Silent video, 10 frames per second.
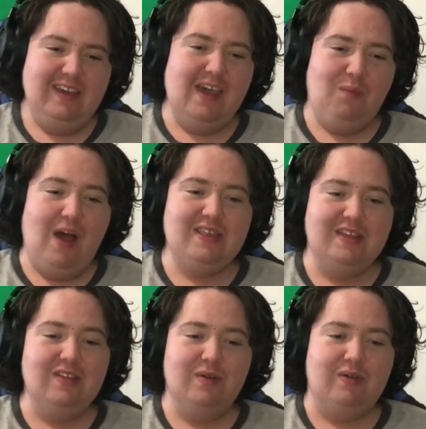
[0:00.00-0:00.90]
Yeah, why
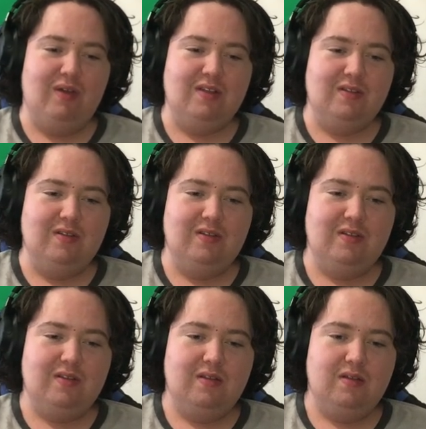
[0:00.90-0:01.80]
did you agree to this?
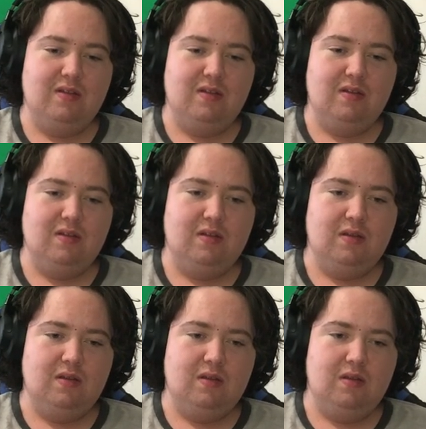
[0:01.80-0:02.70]
Alright, light me
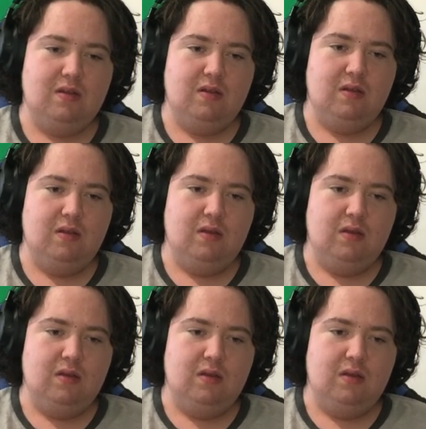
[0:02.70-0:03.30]
up. Here you go.